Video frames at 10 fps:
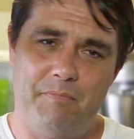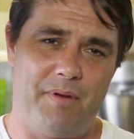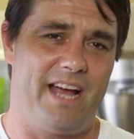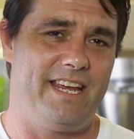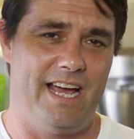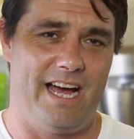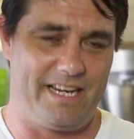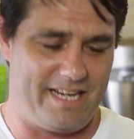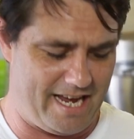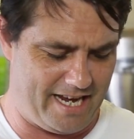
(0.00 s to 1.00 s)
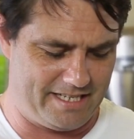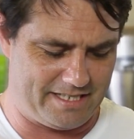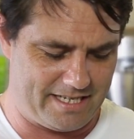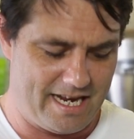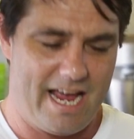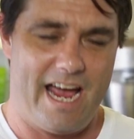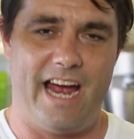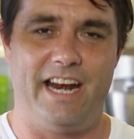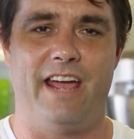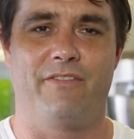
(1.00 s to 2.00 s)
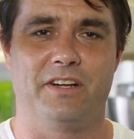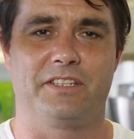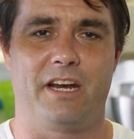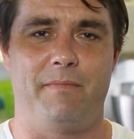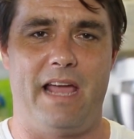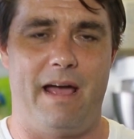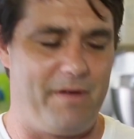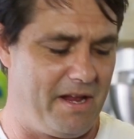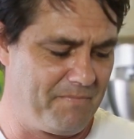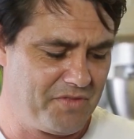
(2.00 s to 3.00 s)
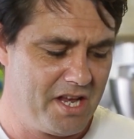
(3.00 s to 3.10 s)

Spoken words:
backyard gigs, and everyone's going to be happy.